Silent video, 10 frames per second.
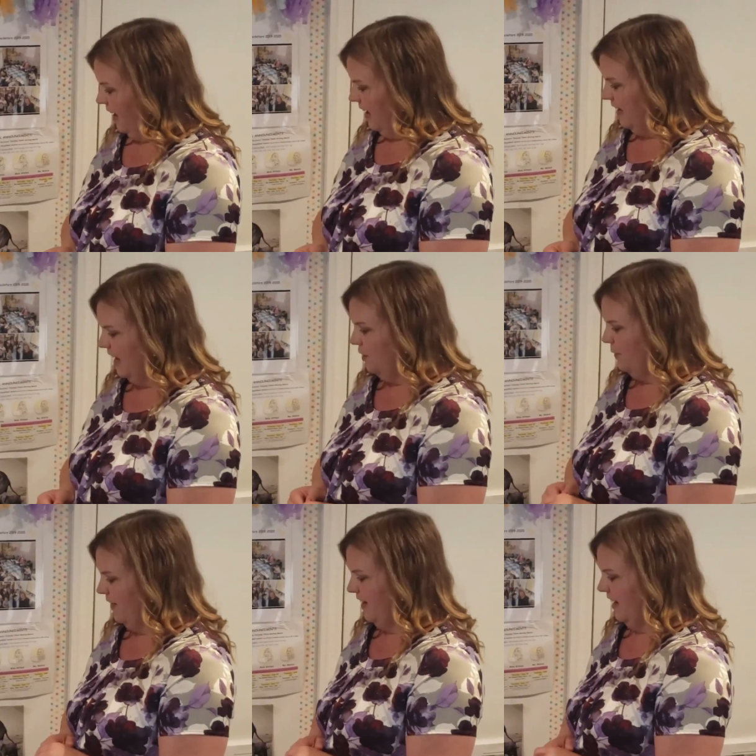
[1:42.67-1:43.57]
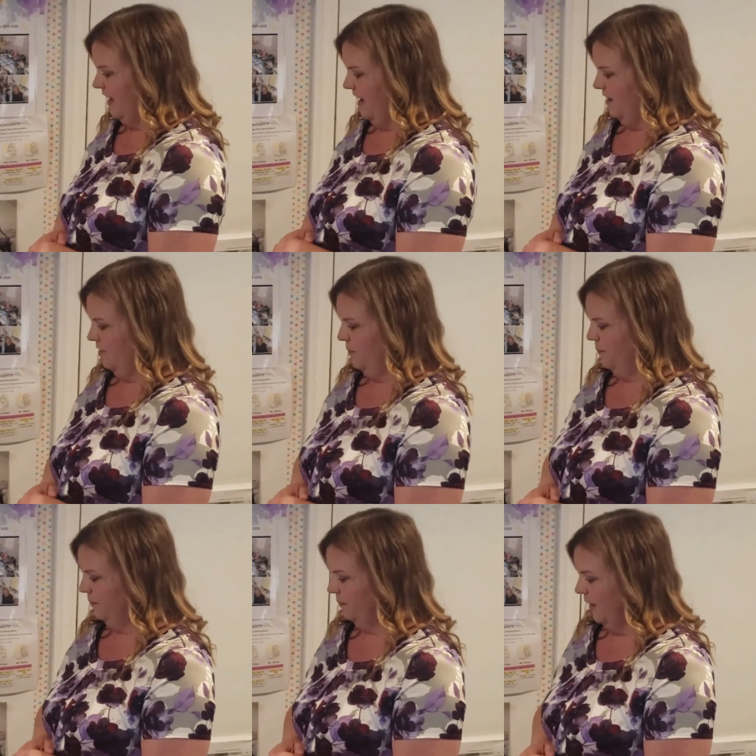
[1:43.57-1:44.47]
in any way that I can.
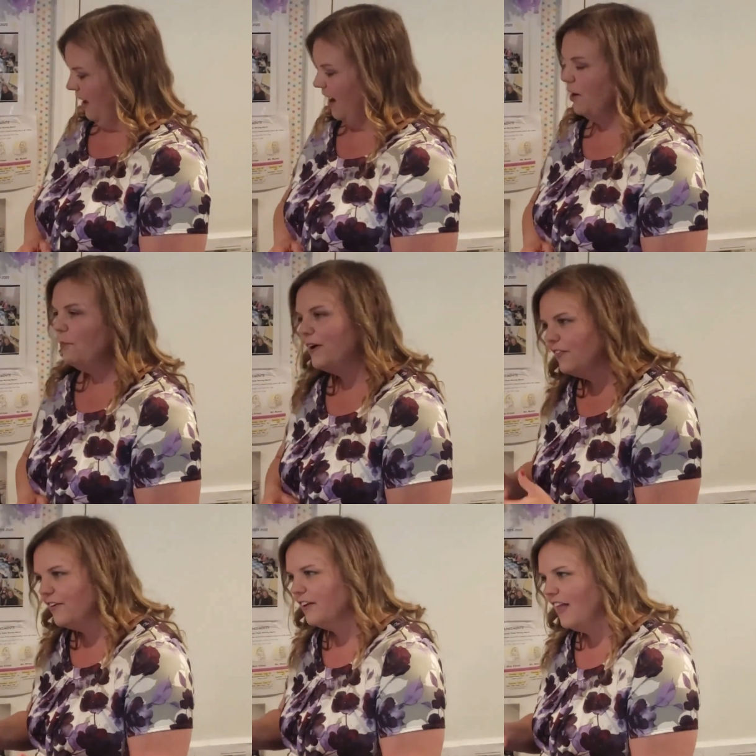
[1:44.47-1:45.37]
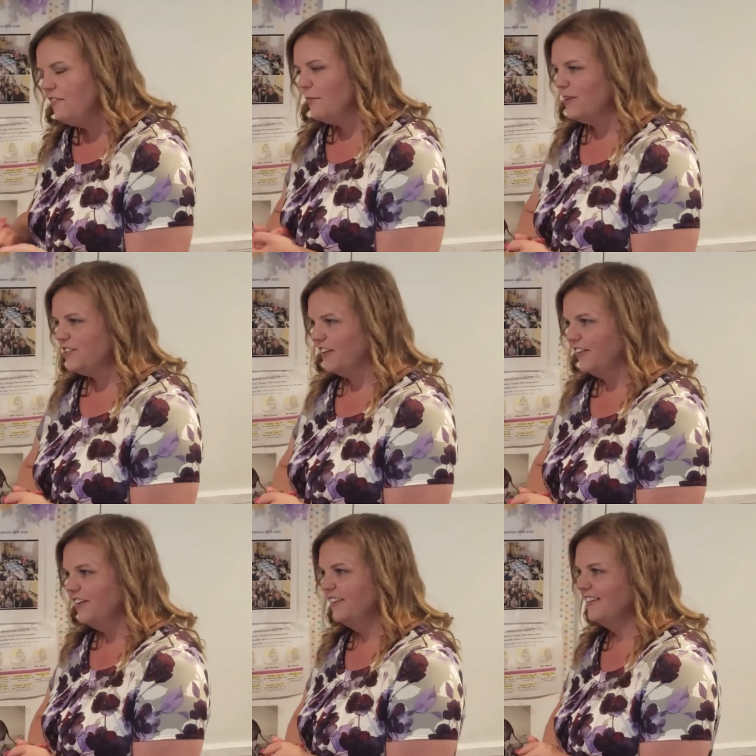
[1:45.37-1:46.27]
I hope we can learn a lot from each
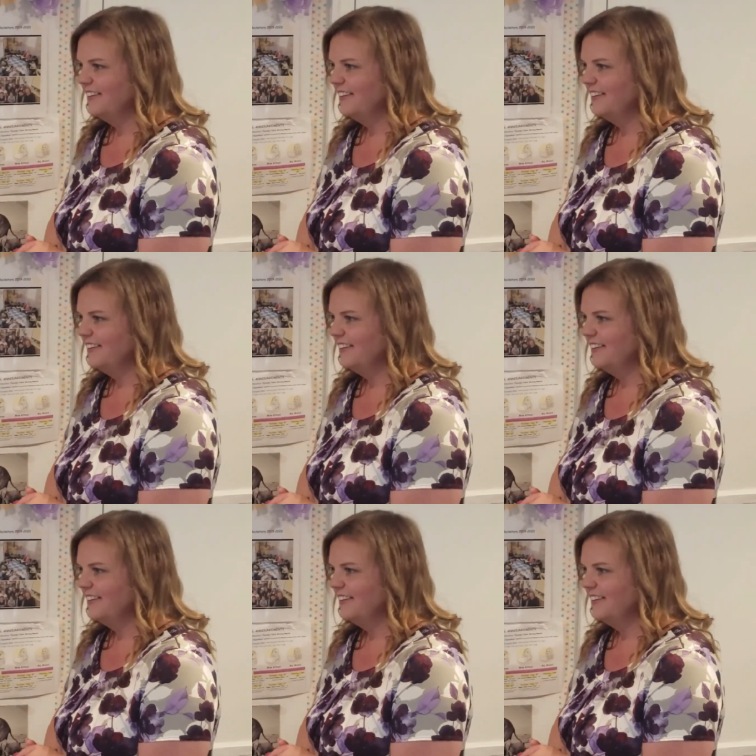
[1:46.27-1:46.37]
other.